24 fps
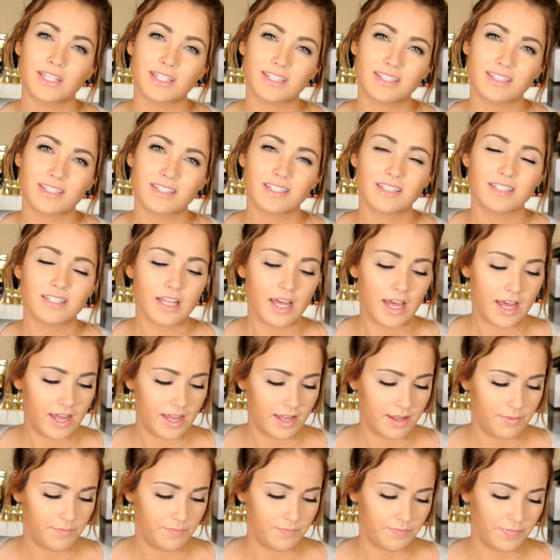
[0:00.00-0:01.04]
it's,
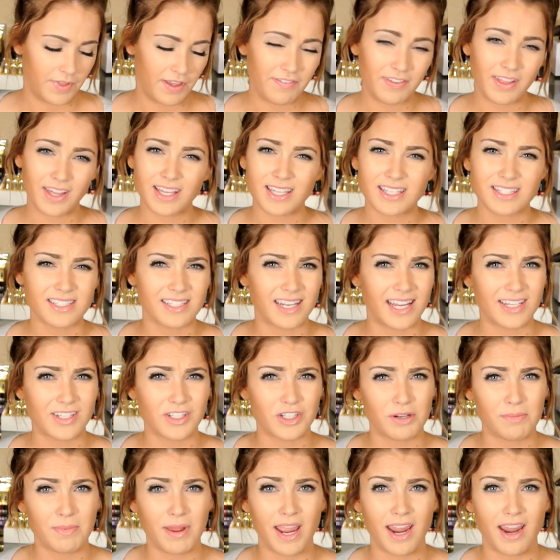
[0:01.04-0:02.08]
I feel like it's
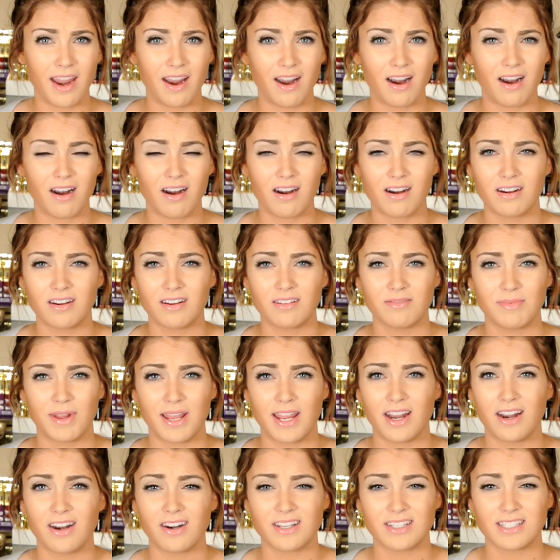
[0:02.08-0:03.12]
nicer on my hair. My
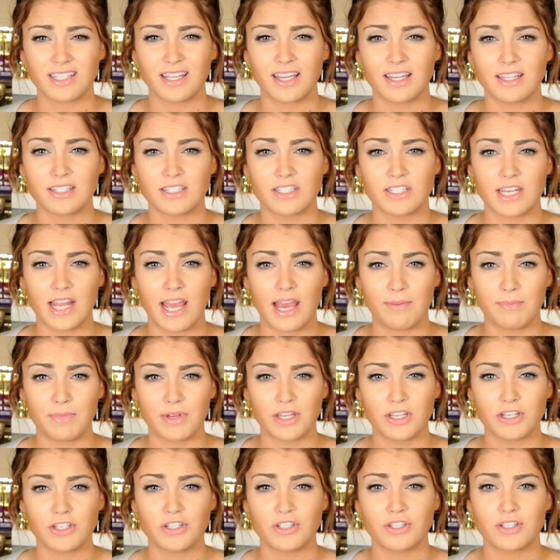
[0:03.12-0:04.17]
hair doesn't get as
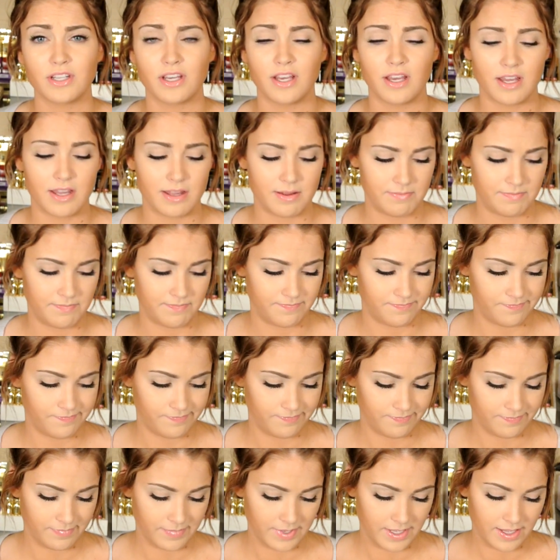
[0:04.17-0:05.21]
damaged.
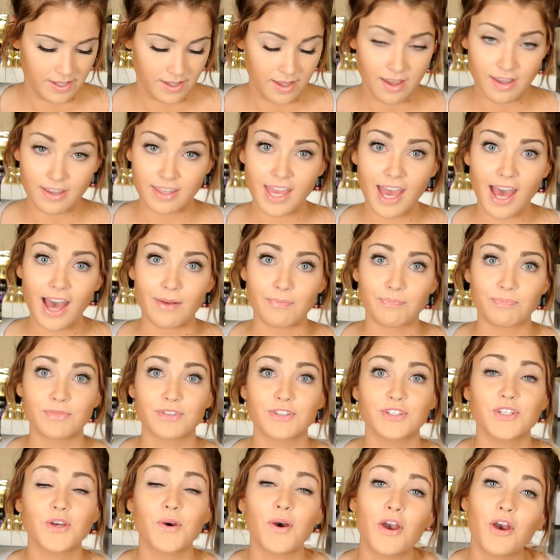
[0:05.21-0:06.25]
Yeah,
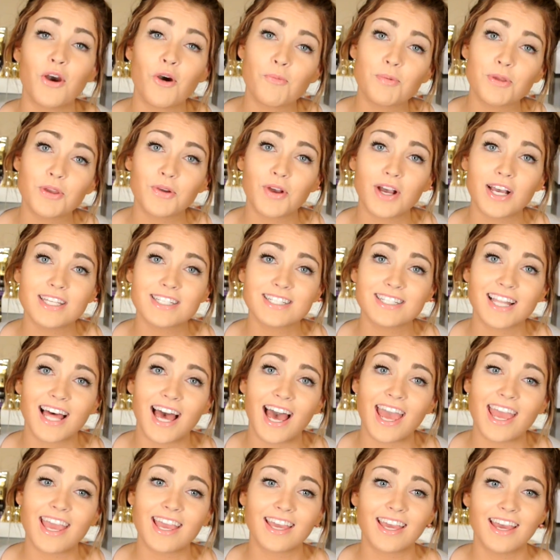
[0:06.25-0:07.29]
so I hope you guys
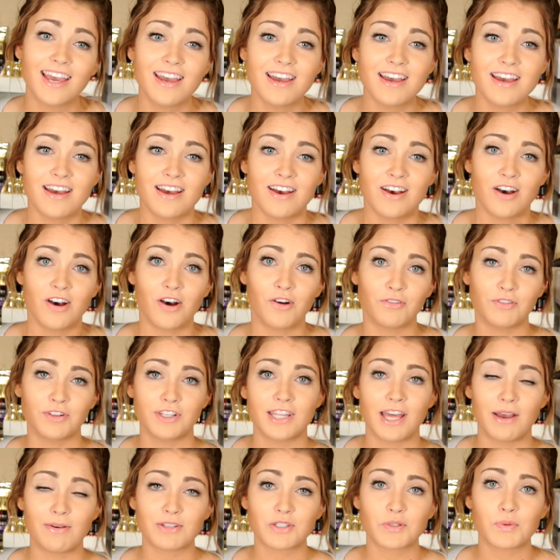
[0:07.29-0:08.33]
like. Hopefully
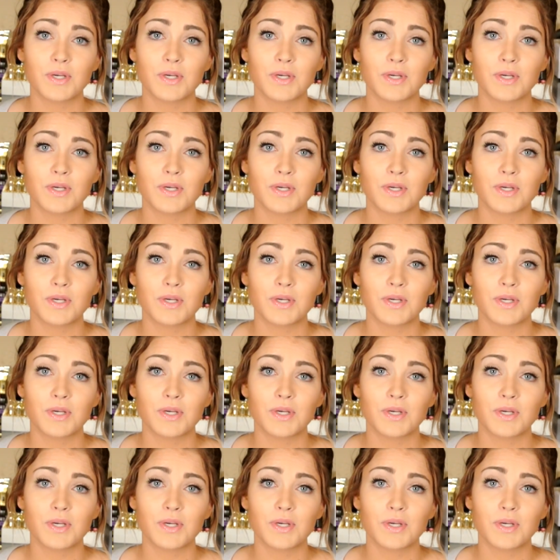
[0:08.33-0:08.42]
that was